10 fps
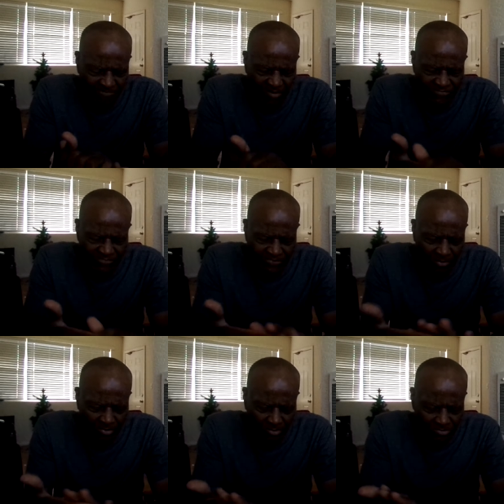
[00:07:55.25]
from the
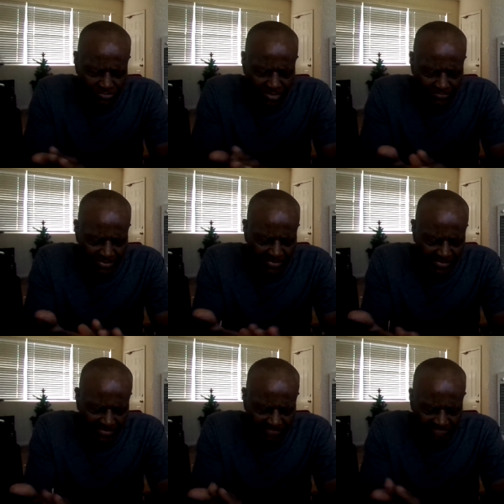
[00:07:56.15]
four corners of the
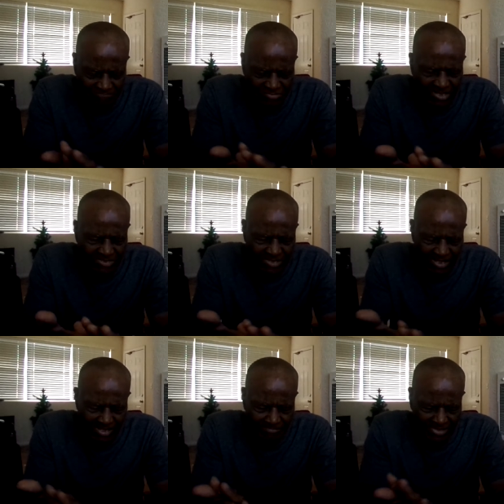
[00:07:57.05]
earth
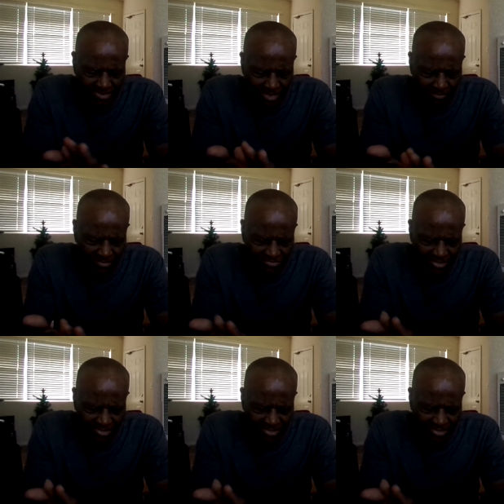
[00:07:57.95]
time, as long as